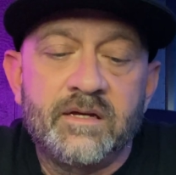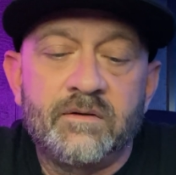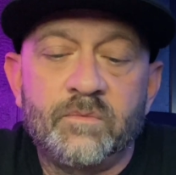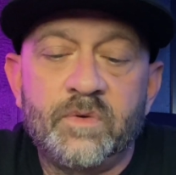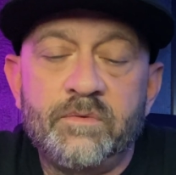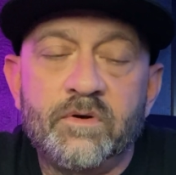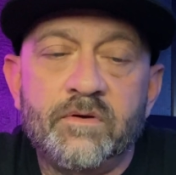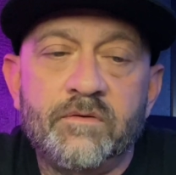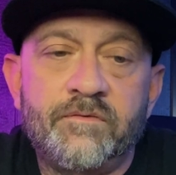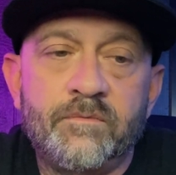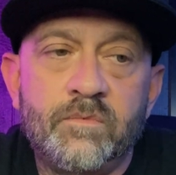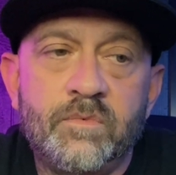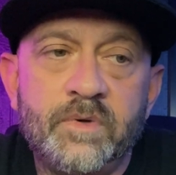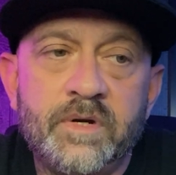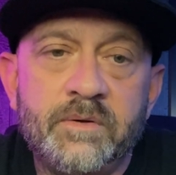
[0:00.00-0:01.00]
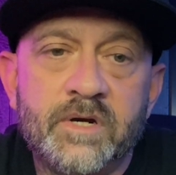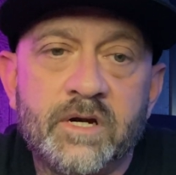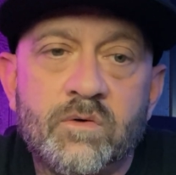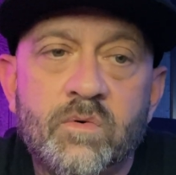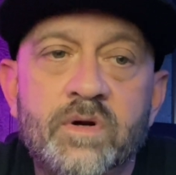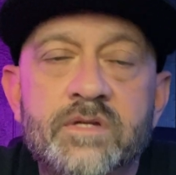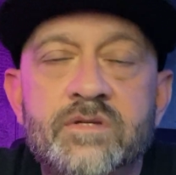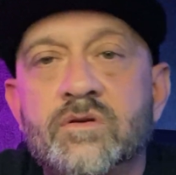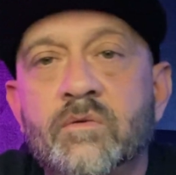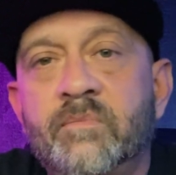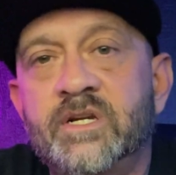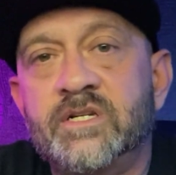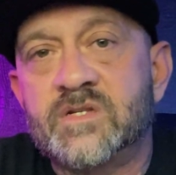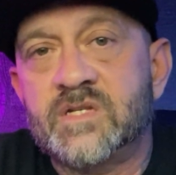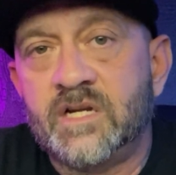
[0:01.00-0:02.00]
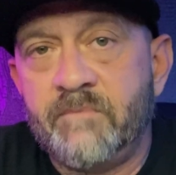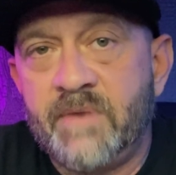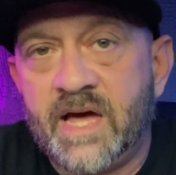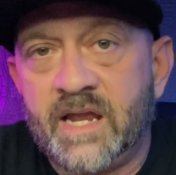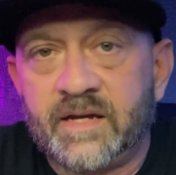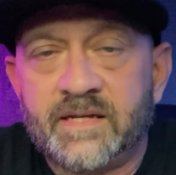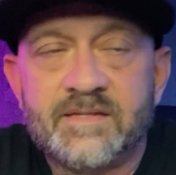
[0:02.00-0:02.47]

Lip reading: we record so much cinematic.